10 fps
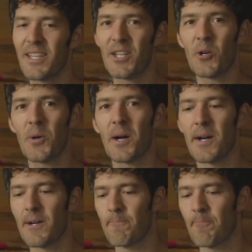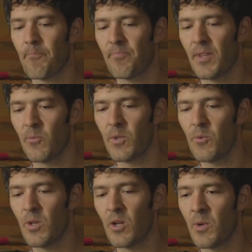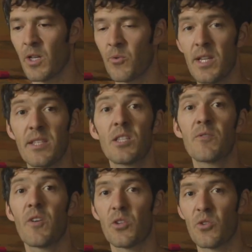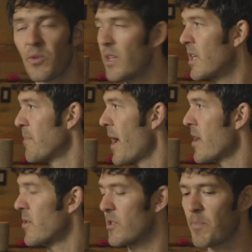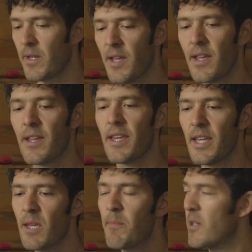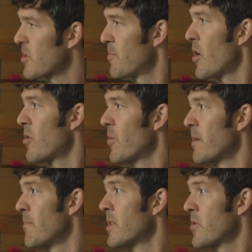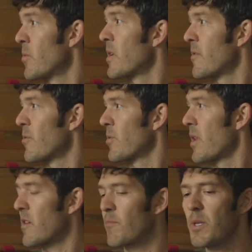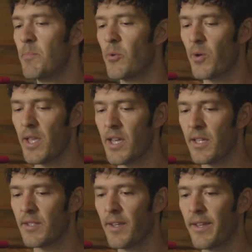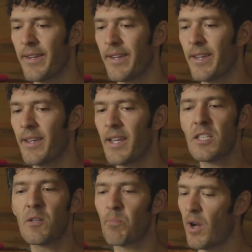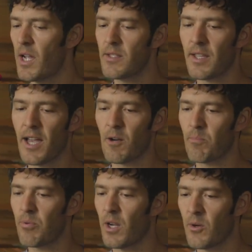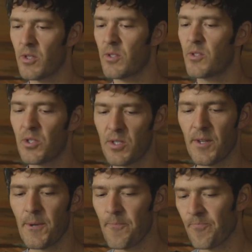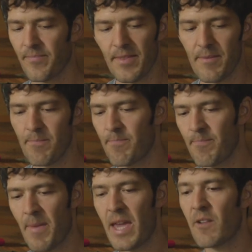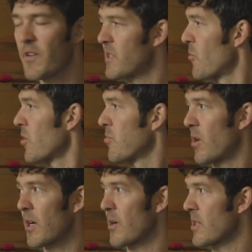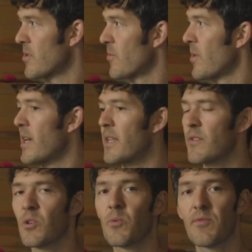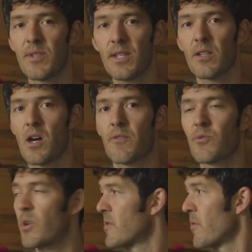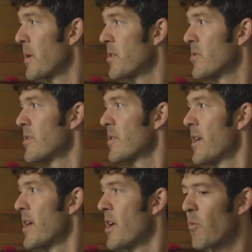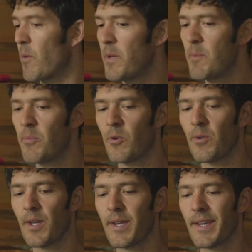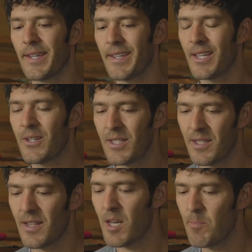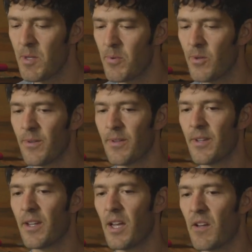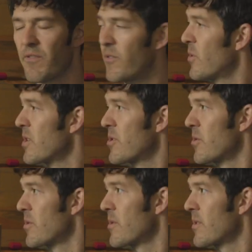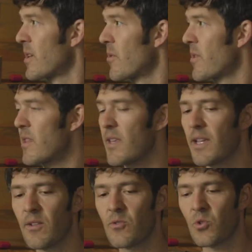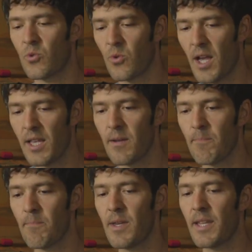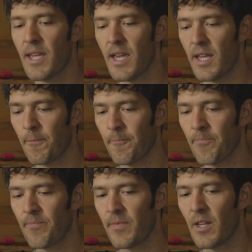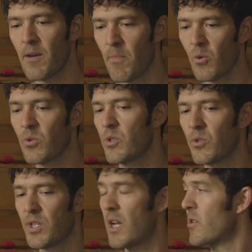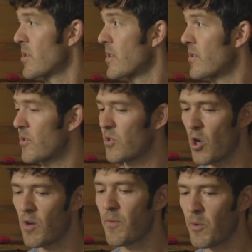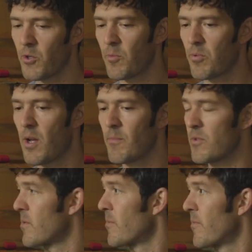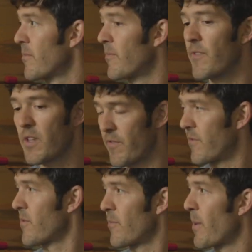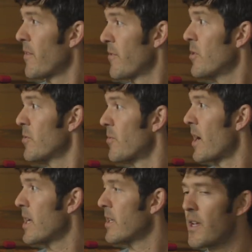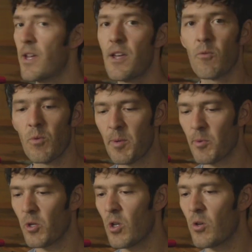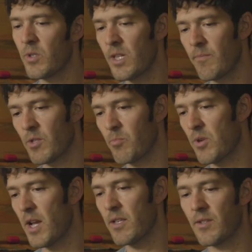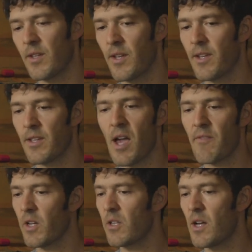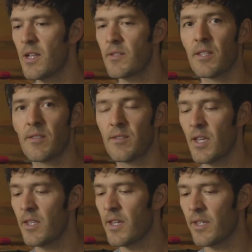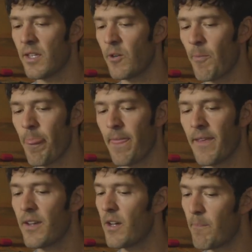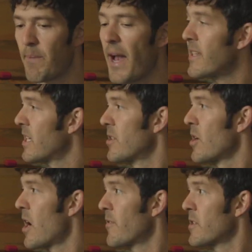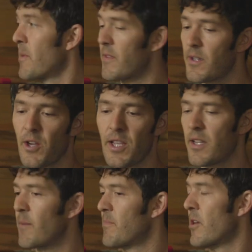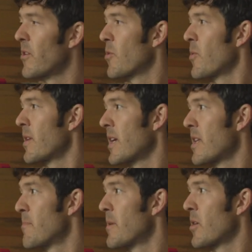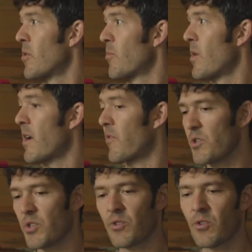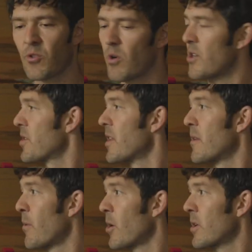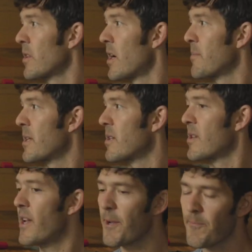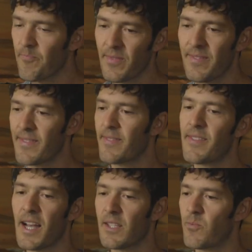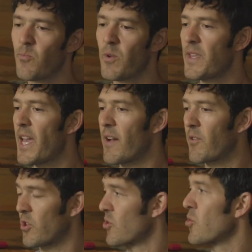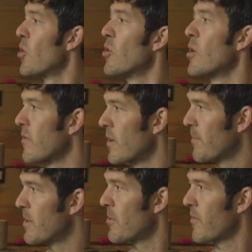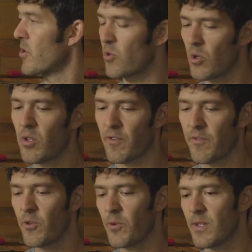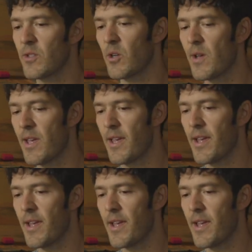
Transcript: You know, we don't want to create dysfunctional eating patterns, but it can be a small win, mental win for a lot of people. And it's surprising how progress just manifests more progress, right? And so we've seen a lot of transformations where people, you know, because a lot of people have food issues. You know, they try to mitigate emotional challenges and solve emotional problems by food, right? When people are lonely, depressed, I've had clients say that, you know, a bad day at the office meant they're hitting up Dairy Queen and getting a big old whatever, just crushing it in the parking lot, because that's what they have control over. People have control over food. And so